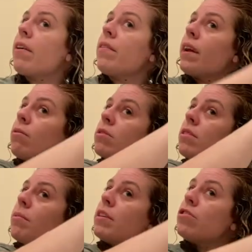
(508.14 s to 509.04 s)
that I was going
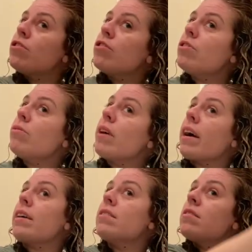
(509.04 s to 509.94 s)
to mention to you
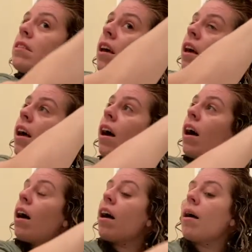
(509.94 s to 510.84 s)
guys,
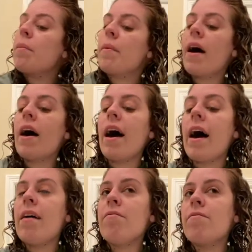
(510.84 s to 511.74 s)

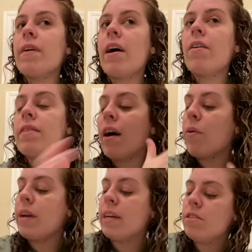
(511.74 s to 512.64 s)
I've found that
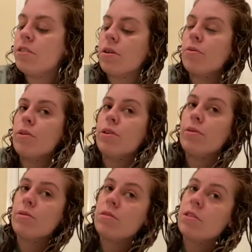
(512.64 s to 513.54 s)
when I don't
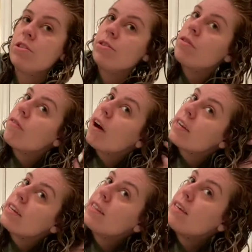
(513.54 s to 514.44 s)
use the
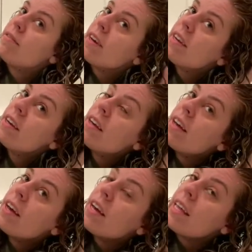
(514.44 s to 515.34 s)
Giovanni leave-in,
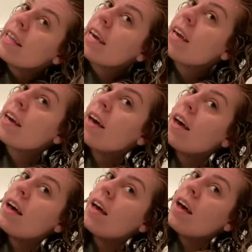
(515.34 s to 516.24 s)
like
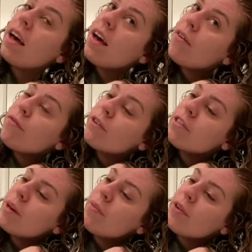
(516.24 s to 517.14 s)
for
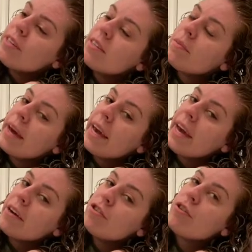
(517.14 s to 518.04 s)
some reason my
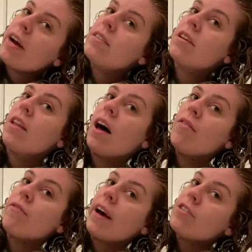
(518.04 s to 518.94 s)
hair dries a
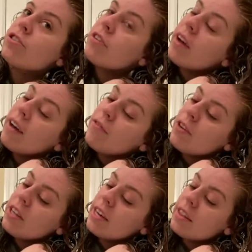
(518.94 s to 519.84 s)
lot faster. I
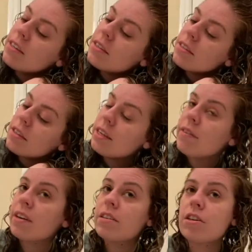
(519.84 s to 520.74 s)
feel like this
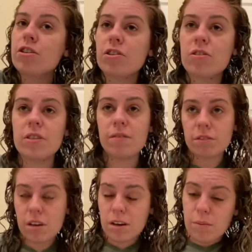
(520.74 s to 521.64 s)
leave-in conditioner leaves
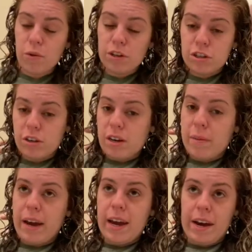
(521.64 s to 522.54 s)
a lot of moisture in
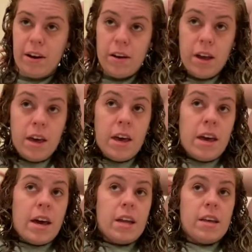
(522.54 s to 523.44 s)
my hair
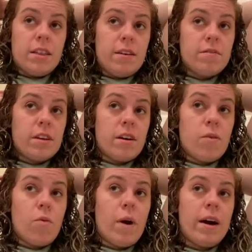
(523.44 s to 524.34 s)
and it leaves
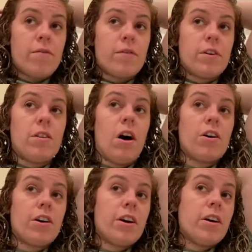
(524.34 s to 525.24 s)
it wet for
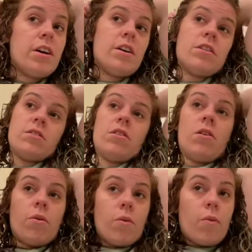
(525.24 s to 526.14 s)
longer.
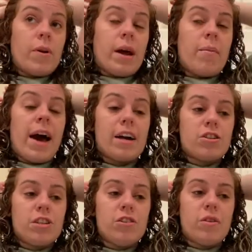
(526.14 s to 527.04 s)
So when I'm
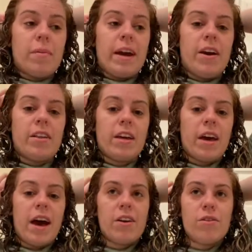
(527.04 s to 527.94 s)
actually doing my hair,
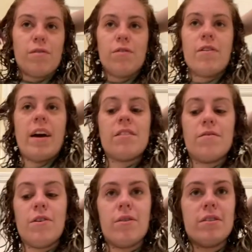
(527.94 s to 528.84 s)
like I don't know if you guys
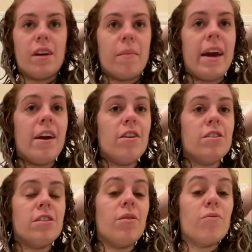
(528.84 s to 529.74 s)
have noticed, like my hair is
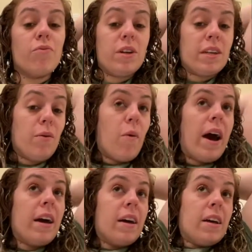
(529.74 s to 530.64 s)
still really
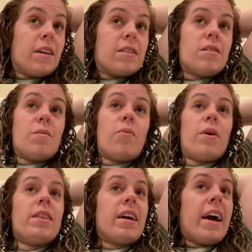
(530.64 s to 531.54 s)
wet to the
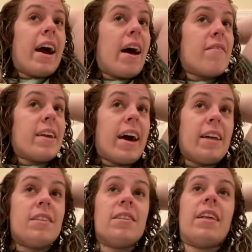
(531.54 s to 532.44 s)
point that I haven't
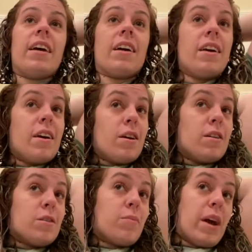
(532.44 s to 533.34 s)
had to like
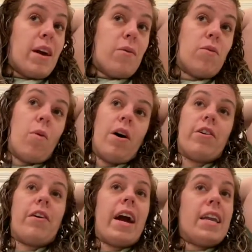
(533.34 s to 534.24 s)
spray it with
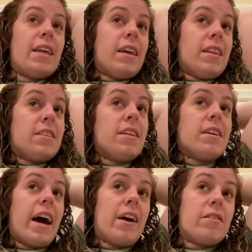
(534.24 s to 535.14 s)
water or anything this
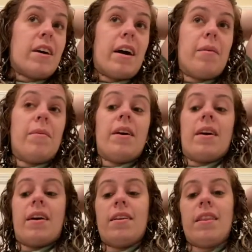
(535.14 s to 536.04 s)
entire time.
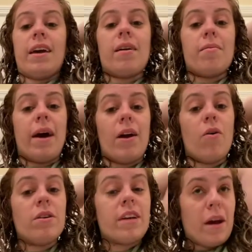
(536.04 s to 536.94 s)
And like my
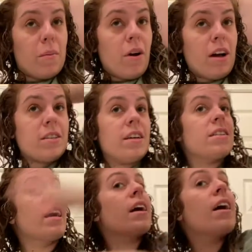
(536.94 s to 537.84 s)
whole entire
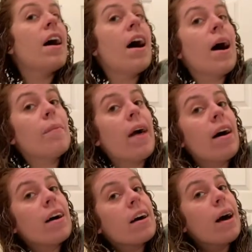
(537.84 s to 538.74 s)
process, like I'm not